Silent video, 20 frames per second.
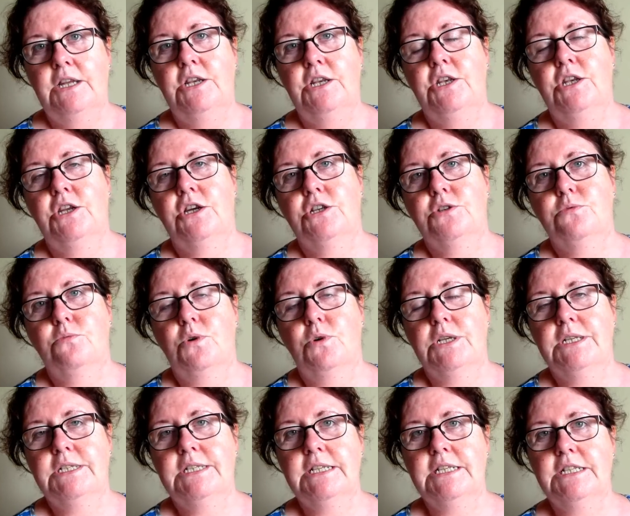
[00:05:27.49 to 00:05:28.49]
not
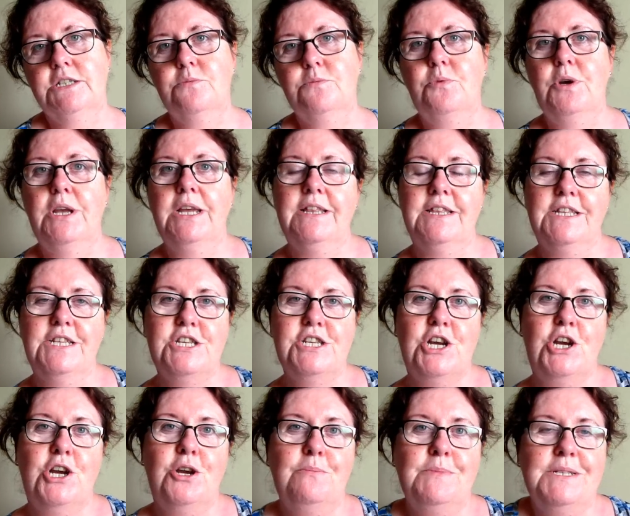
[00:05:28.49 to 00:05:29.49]
wanting to break the
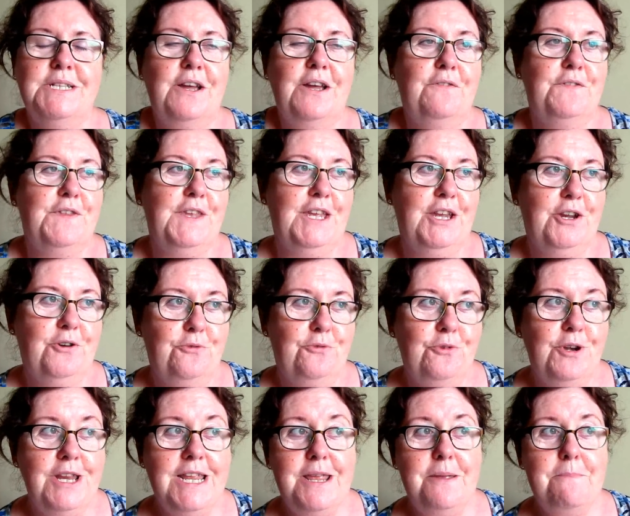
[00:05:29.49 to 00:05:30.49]
terms of the
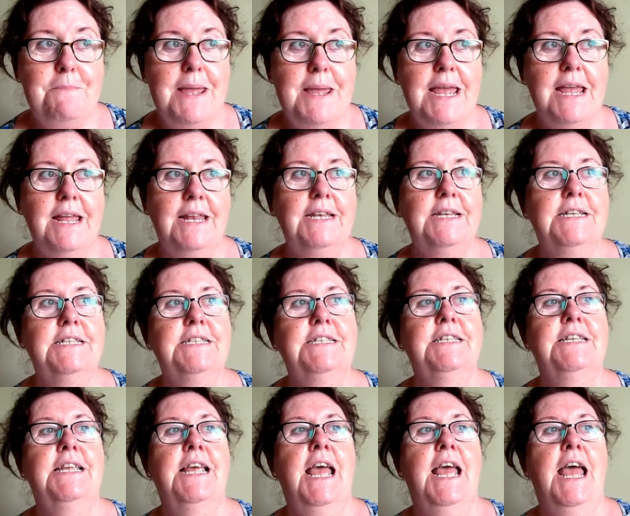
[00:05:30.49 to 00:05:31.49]
agreement,